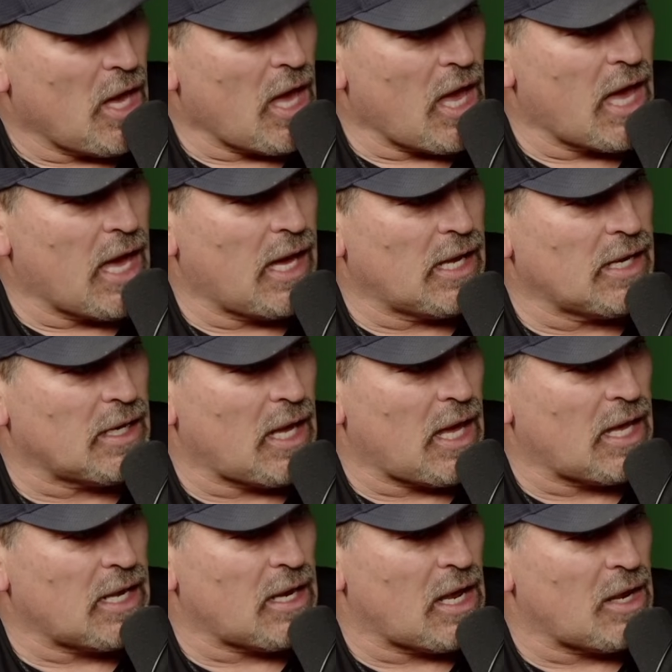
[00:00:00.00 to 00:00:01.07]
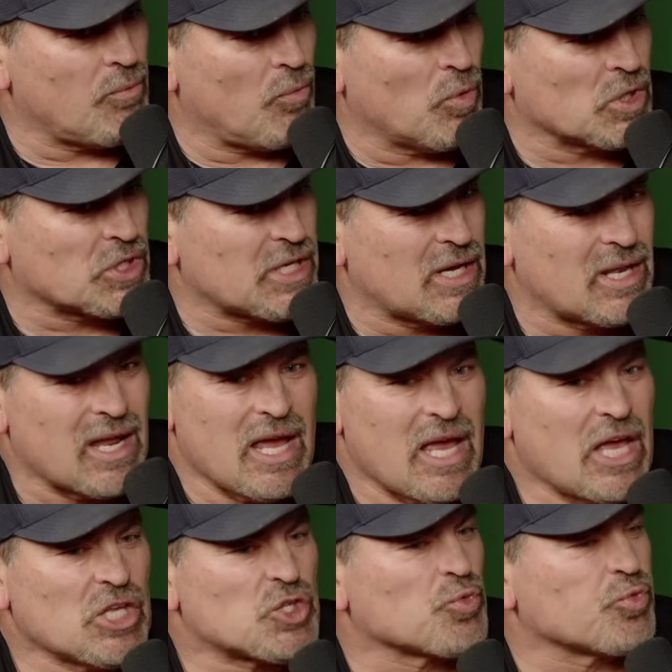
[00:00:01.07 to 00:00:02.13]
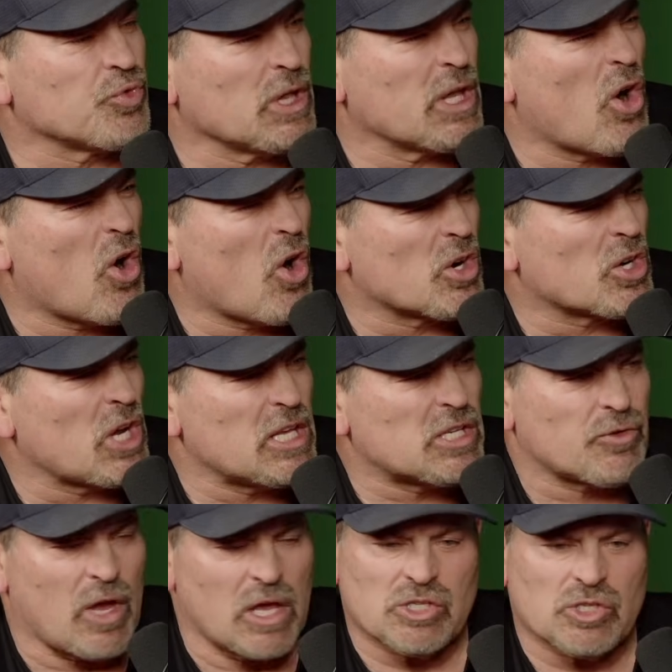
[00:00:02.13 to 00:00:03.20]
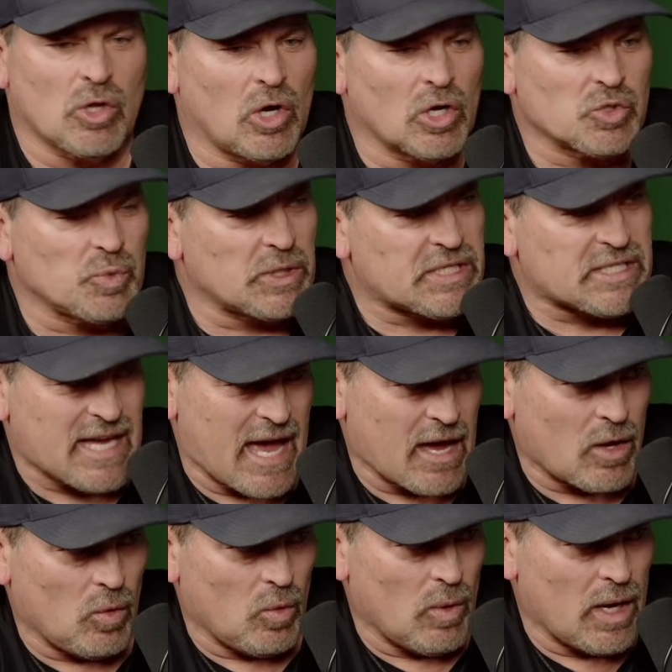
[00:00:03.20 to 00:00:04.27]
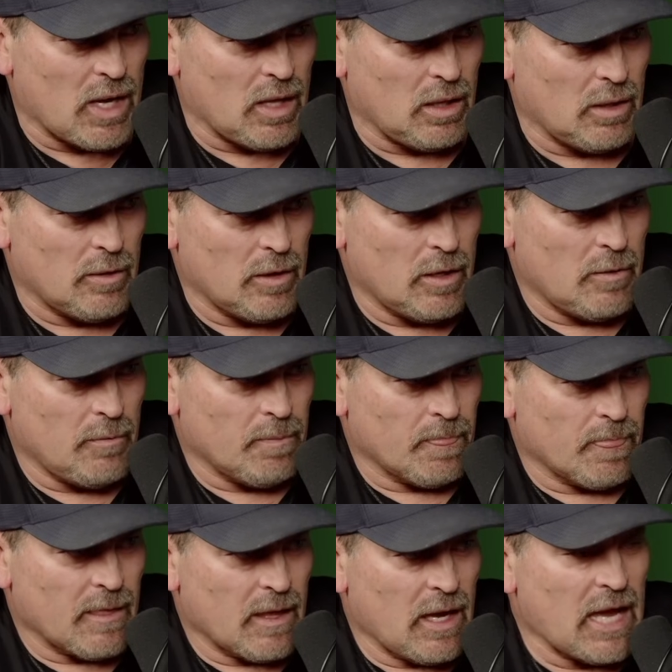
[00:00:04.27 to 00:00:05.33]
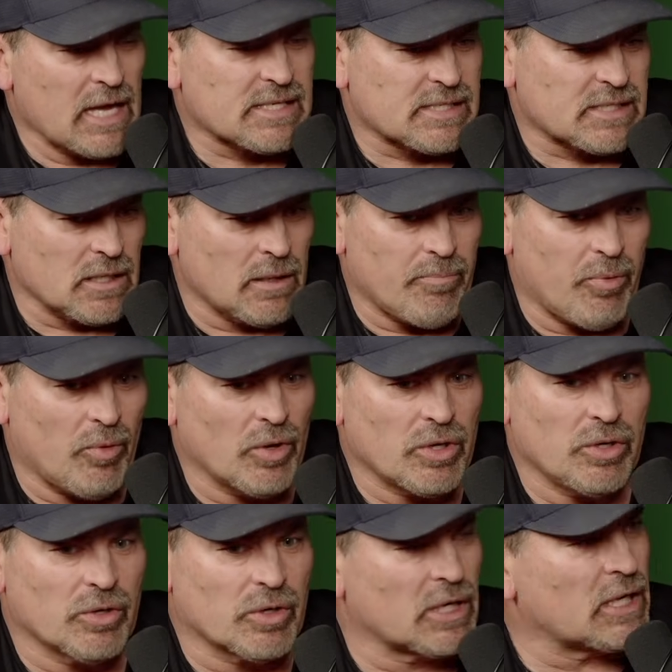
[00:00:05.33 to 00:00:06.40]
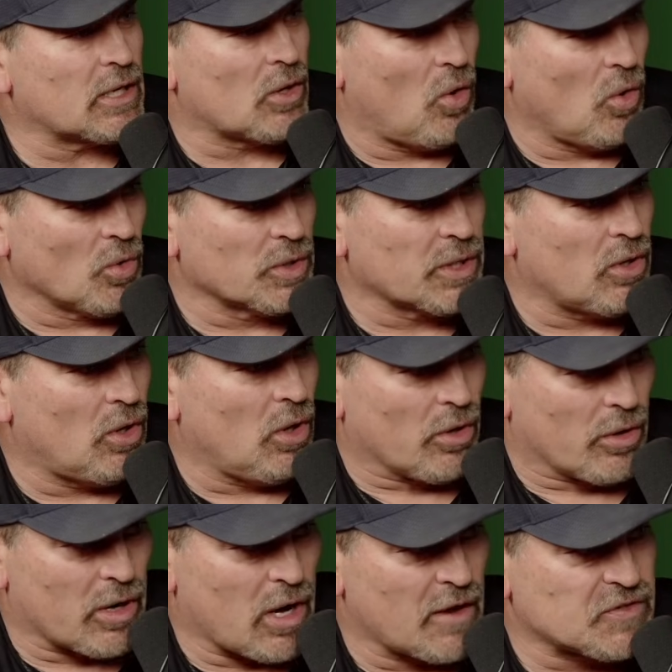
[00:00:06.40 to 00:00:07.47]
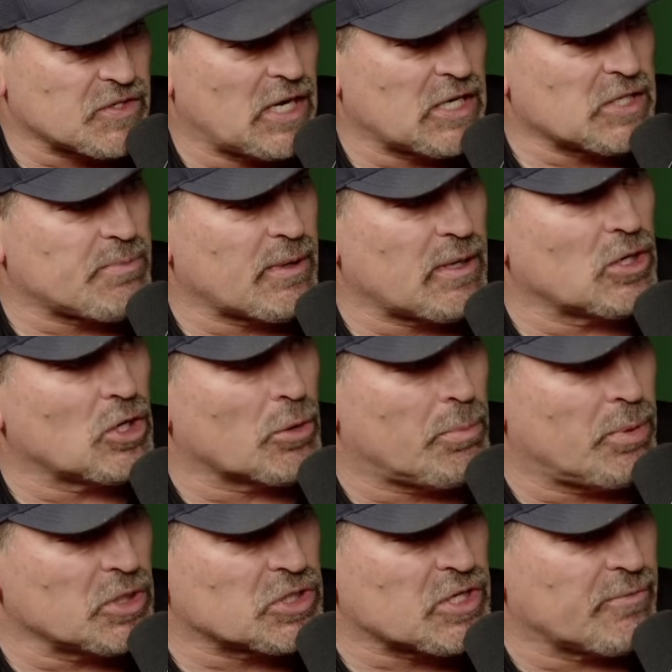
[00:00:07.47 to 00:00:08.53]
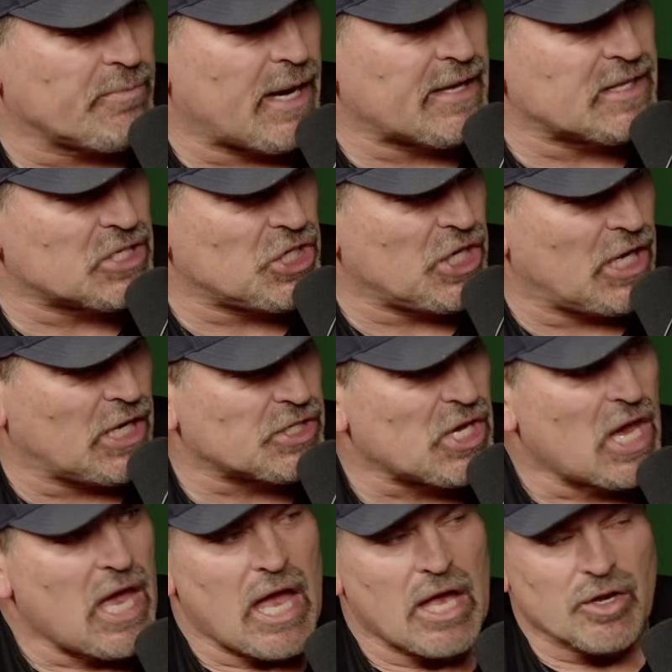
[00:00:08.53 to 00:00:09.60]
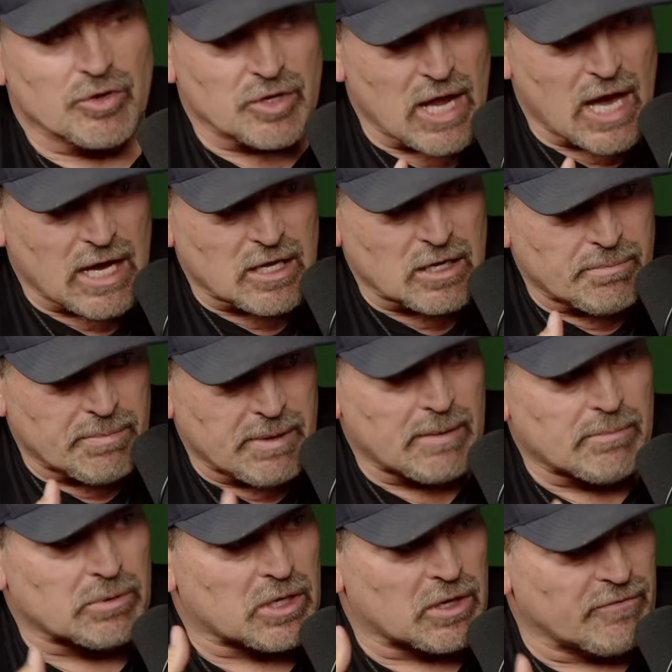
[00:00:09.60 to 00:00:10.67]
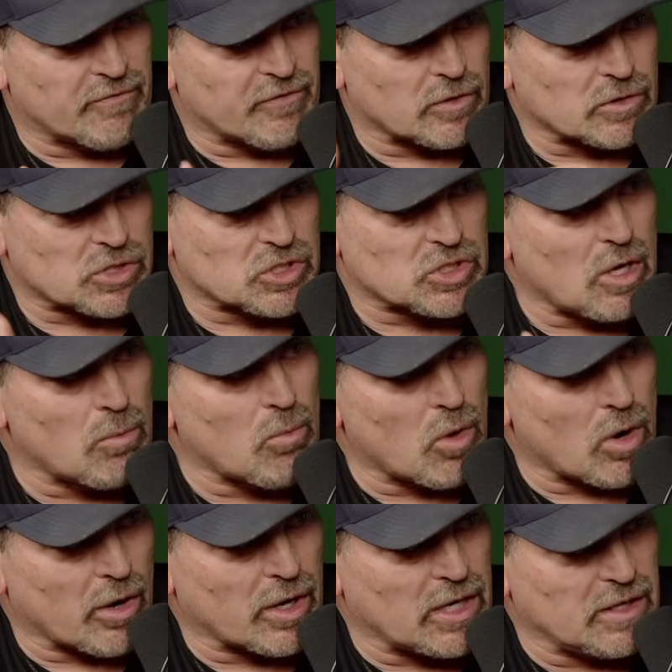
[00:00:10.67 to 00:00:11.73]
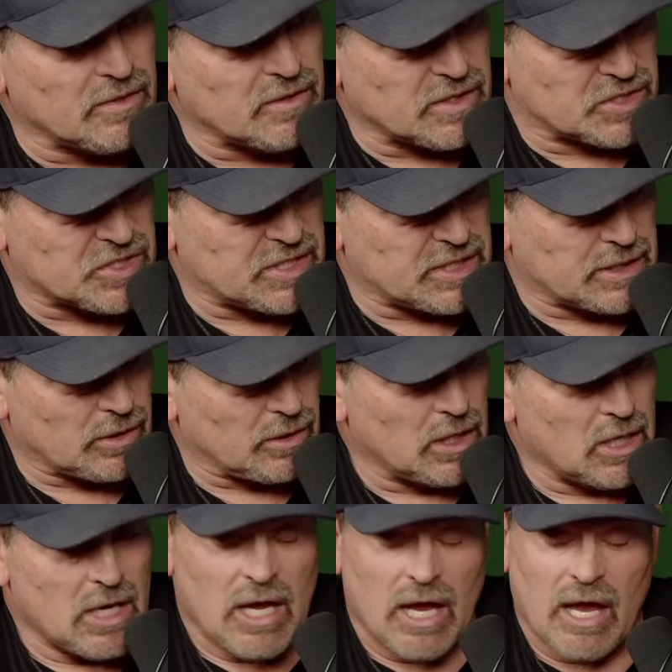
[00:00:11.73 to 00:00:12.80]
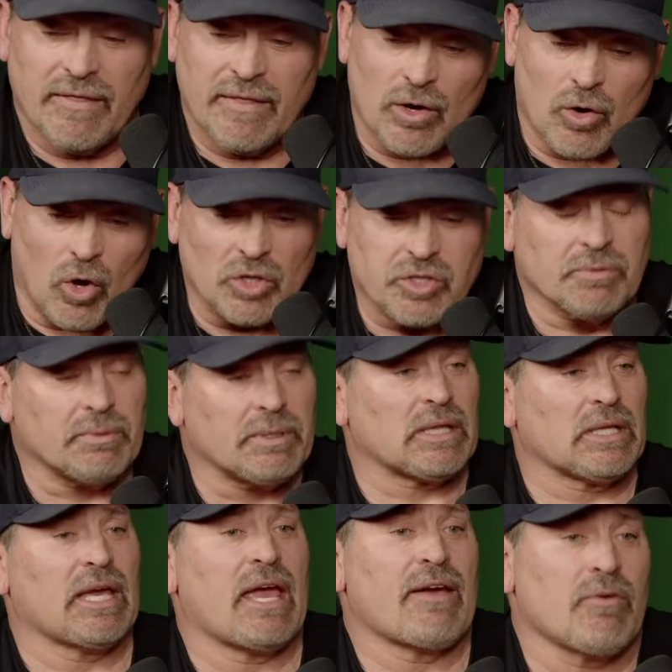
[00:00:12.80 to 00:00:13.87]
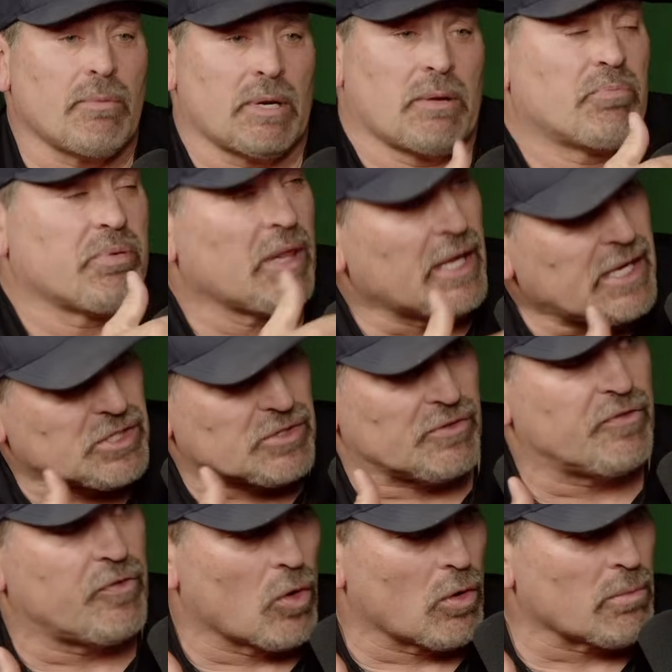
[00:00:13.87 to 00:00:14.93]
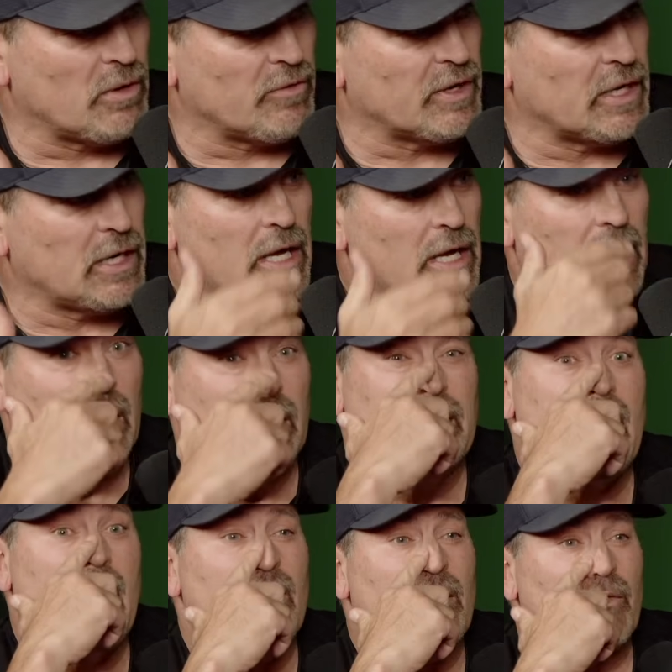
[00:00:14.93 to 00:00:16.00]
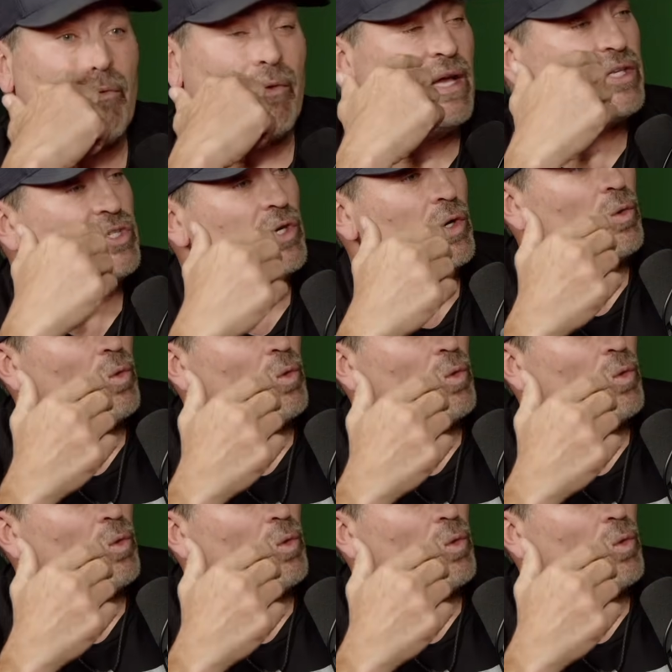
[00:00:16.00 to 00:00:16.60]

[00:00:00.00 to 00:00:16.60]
And we're saying it's really hard. As long as we tackle well, at some point, you're going to get a holding call or an offsides penalty. You're going to put yourself behind the chains, and you're not going to be able to convert somewhere in this deal. And then ultimately, everybody plays a form of it down in the red zone.